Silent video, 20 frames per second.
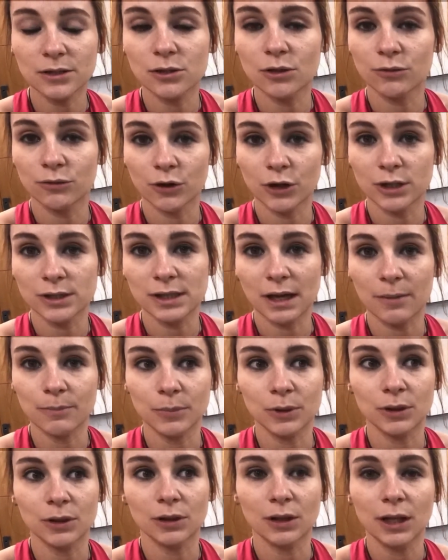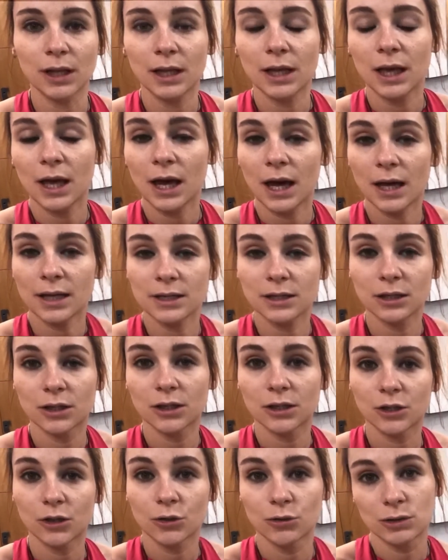So, for example, I had
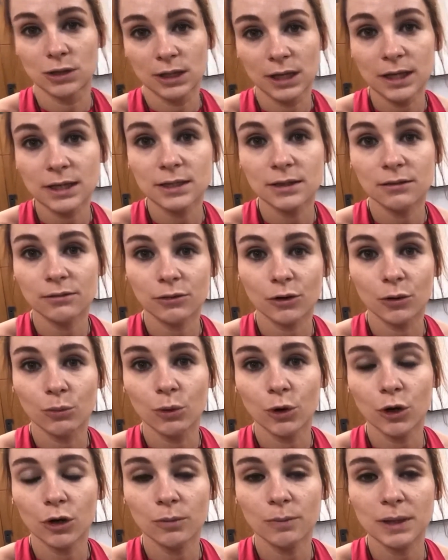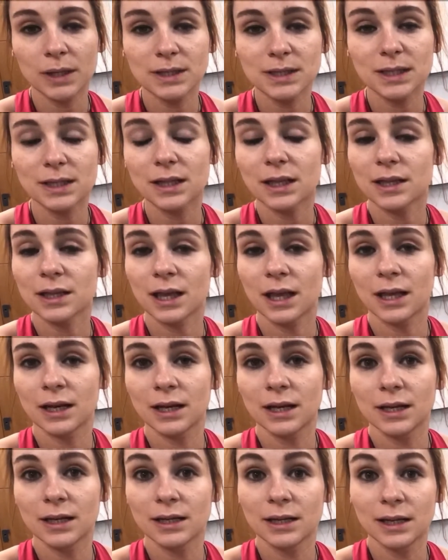to go to London for a work meeting and
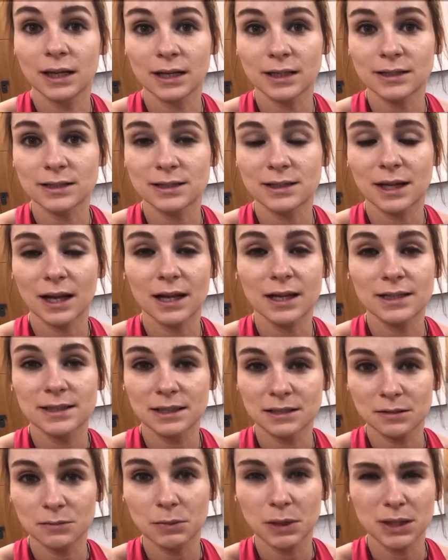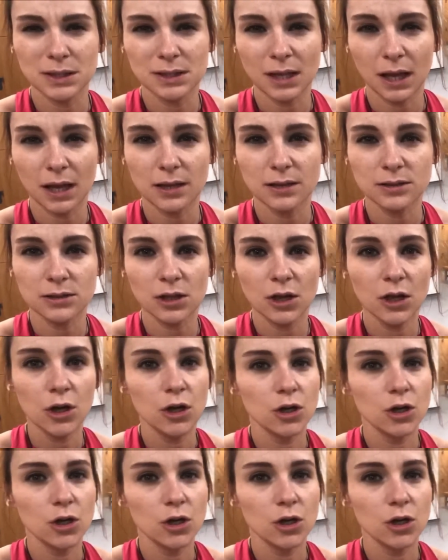then later tonight, it doesn't make sense